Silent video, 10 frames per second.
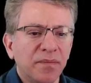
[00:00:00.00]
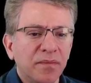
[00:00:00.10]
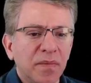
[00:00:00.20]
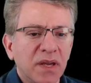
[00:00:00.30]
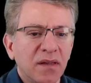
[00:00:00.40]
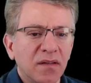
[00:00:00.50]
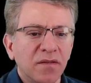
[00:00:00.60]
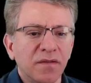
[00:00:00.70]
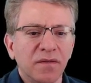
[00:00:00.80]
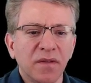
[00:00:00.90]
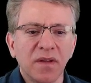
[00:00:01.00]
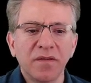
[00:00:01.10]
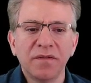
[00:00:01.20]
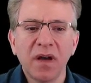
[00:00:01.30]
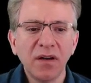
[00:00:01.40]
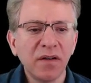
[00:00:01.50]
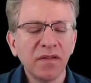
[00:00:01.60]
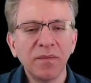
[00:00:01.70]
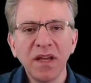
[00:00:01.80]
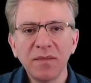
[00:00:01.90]
Because if FHIR, if the
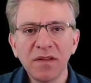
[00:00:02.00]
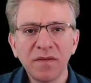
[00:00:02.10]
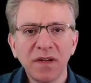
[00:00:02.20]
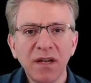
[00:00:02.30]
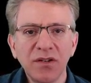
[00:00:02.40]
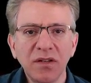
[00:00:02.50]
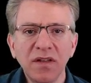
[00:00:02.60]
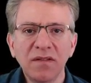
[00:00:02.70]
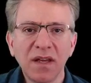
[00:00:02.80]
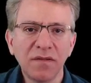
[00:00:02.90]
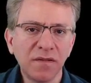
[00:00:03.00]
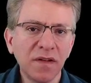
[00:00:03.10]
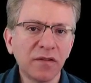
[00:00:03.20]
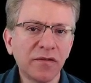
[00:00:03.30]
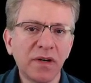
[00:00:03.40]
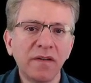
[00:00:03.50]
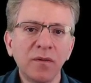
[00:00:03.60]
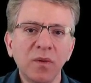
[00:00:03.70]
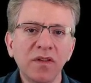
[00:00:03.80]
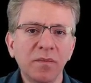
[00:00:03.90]
base specification needs to have fields for
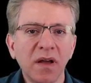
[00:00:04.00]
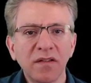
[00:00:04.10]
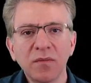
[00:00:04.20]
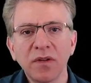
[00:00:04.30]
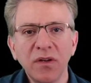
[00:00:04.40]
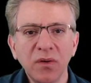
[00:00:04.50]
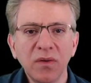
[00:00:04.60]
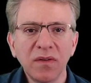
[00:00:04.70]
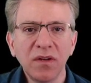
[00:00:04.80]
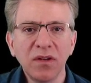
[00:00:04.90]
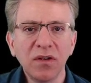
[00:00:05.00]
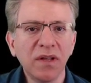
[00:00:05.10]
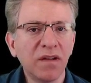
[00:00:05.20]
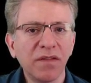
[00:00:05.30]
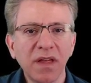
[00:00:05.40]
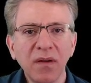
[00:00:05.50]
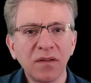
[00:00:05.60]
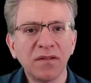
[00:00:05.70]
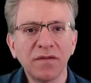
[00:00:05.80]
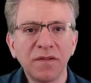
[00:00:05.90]
everyone's possible use, you'll have
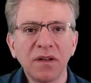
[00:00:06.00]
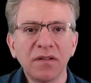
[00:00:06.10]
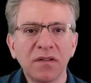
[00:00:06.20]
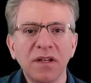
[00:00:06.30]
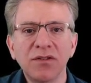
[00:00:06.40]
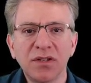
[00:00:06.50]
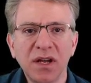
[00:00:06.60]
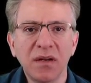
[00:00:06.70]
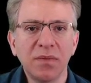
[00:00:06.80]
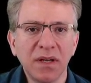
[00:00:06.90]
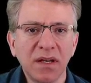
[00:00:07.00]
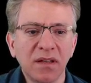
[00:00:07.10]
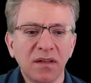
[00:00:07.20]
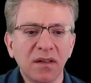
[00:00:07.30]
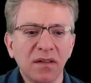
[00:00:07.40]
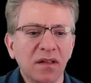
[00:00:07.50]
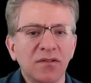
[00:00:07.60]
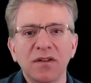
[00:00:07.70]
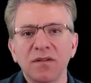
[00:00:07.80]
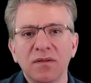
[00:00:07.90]
thousands of fields in each type, and it
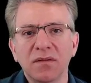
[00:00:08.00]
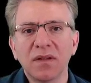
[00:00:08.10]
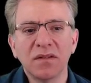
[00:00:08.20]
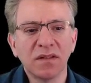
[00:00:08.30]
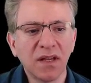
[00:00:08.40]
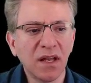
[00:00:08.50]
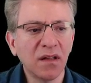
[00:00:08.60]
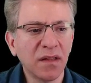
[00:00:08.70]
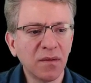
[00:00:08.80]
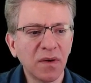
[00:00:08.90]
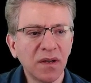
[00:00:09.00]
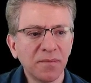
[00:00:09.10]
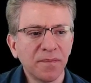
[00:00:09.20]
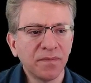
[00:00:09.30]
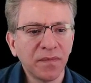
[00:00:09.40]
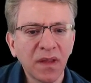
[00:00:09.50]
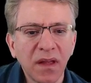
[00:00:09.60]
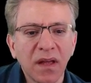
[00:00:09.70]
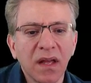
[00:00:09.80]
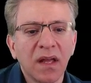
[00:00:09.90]
just doesn't scale that way.
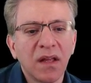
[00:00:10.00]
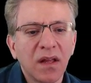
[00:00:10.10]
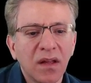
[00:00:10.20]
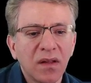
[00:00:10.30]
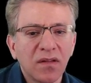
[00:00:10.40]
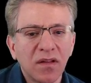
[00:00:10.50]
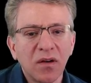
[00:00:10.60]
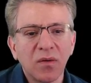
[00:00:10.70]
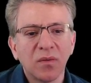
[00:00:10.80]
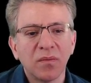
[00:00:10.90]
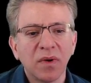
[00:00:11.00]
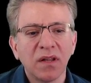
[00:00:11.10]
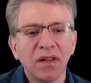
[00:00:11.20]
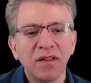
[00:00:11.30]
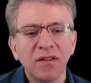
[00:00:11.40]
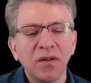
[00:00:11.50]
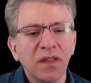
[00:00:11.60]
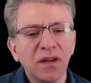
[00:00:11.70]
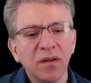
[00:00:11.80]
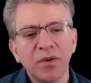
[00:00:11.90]
So unless you
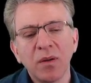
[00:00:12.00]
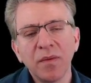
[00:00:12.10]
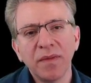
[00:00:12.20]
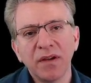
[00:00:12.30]
think the problem that you're